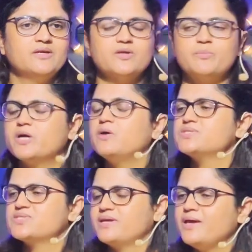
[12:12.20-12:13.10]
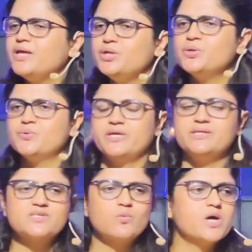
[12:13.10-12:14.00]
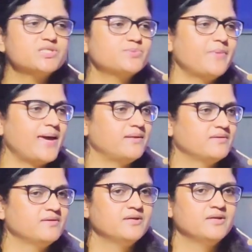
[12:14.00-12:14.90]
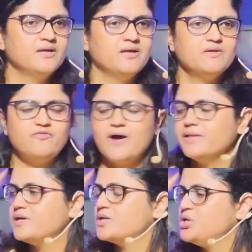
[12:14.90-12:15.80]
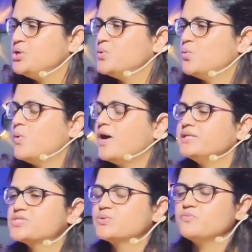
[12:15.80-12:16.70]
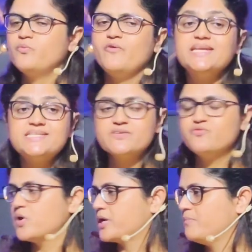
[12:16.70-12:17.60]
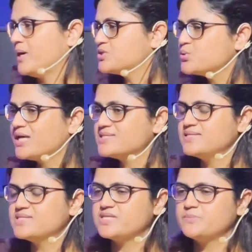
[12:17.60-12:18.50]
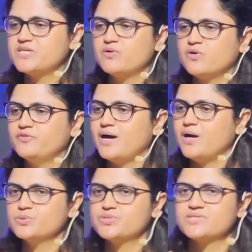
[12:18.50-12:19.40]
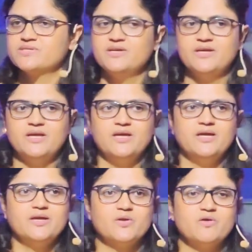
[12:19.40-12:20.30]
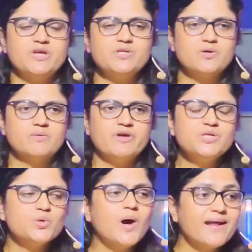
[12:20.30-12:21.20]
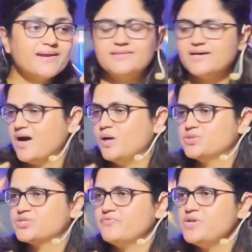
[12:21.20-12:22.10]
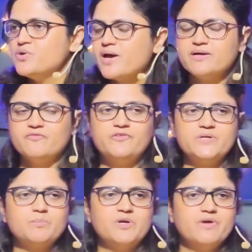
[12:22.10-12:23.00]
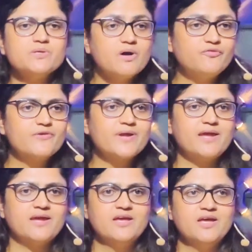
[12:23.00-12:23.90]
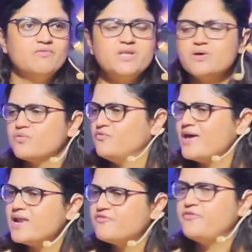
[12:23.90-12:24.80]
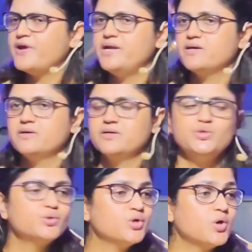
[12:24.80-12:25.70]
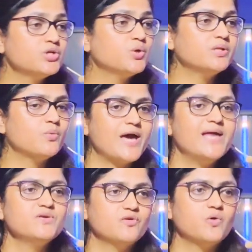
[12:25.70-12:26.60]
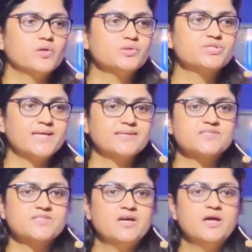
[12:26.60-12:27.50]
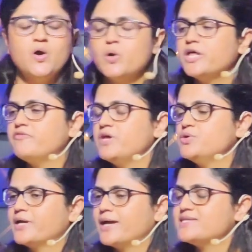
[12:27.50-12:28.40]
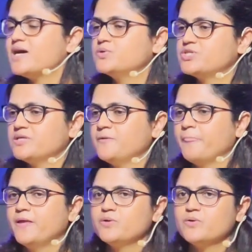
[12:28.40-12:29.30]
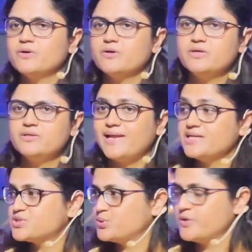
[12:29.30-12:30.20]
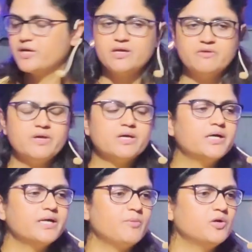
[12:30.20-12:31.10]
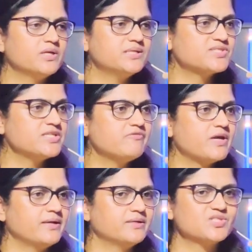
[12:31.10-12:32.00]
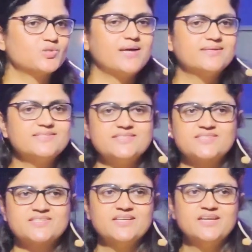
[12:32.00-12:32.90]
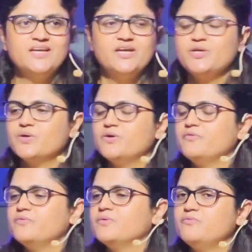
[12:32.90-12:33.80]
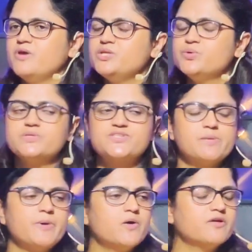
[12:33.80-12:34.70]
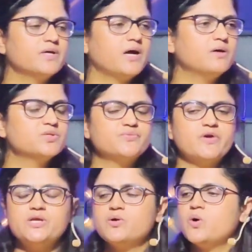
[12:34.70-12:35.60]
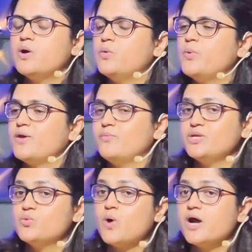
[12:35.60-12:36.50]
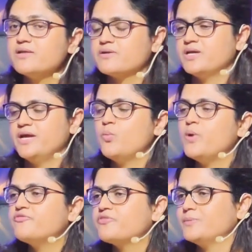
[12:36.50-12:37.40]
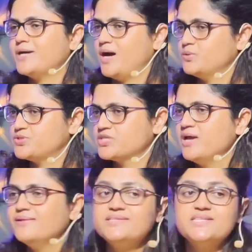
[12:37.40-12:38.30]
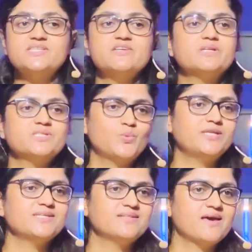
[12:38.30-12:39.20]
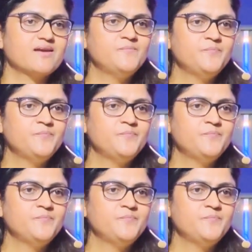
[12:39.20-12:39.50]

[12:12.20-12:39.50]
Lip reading: You know, because he knew, he's a wise man. The father knew what is waiting for him as soon as he steps out of the house. You know, when you are in the house, when you are comfortable, when you are free, when you are well fed, you don't know the value of all those things. Only when you get out, you know, last week we heard about the deceiver and his strategies. You know, when you step out of the house, when you go away, when you wander away from the house, the deceiver is waiting there.